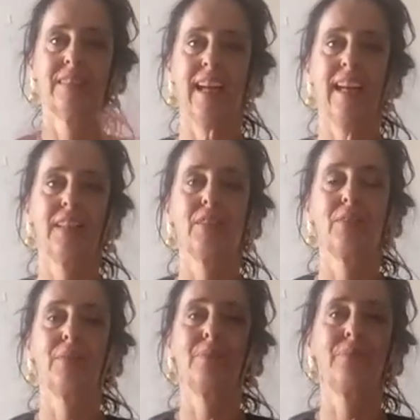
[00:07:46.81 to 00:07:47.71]
And
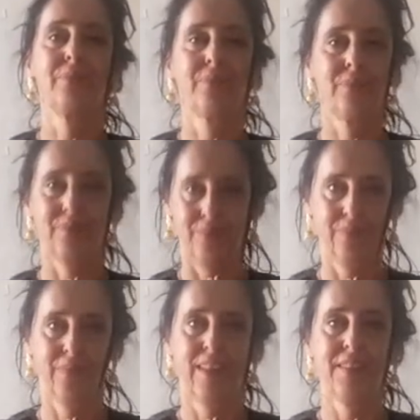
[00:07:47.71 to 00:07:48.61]

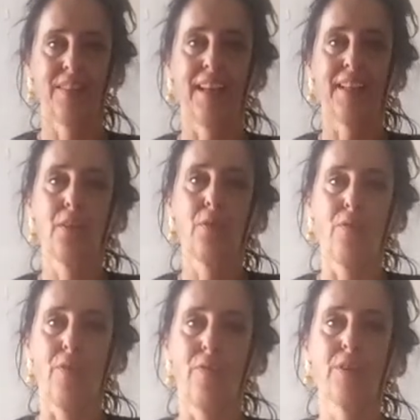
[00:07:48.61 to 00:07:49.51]
thank you
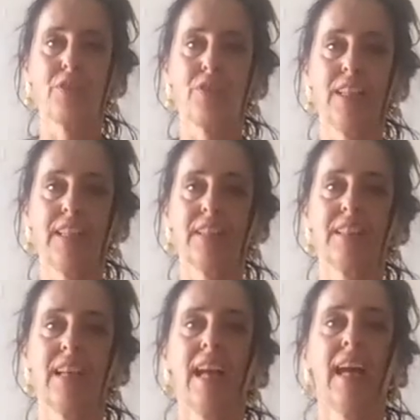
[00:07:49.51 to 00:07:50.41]
for watching,
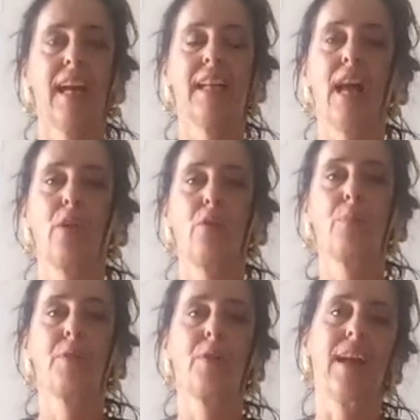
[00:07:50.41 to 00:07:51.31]
and I
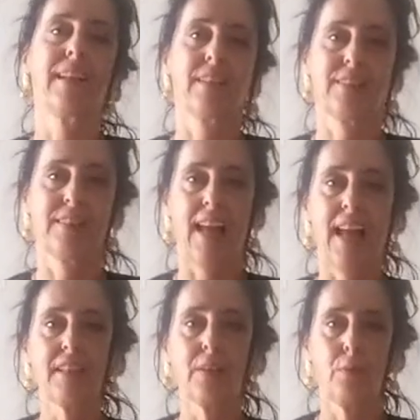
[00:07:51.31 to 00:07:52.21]
hope you
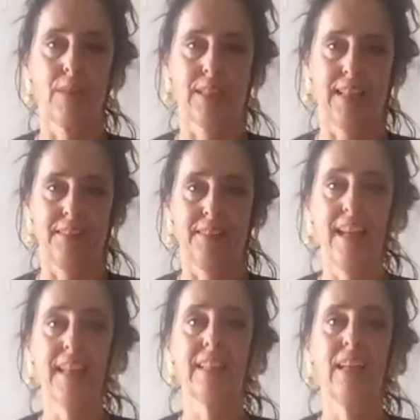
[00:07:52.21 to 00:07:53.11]
understand what I
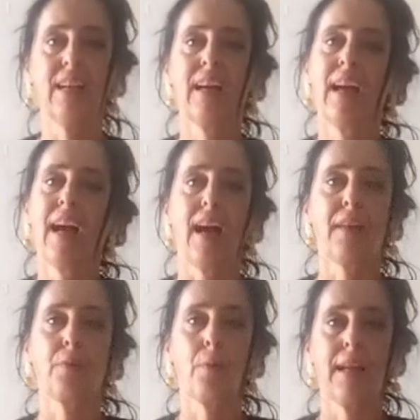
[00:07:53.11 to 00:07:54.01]
say.
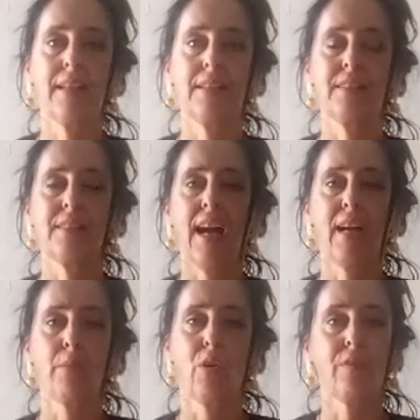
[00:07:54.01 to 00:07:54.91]
Otherwise,
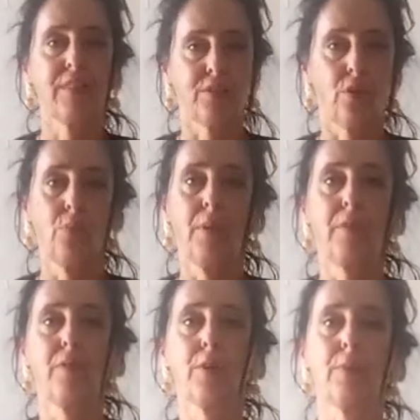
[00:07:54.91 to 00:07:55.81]
I'm always open
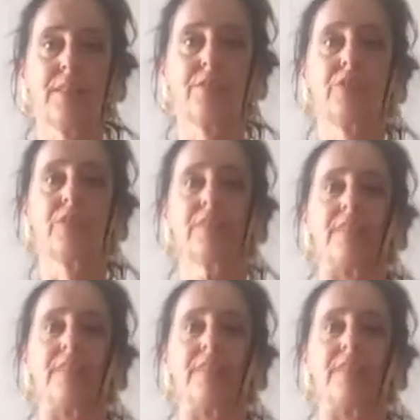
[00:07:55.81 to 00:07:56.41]
for questions.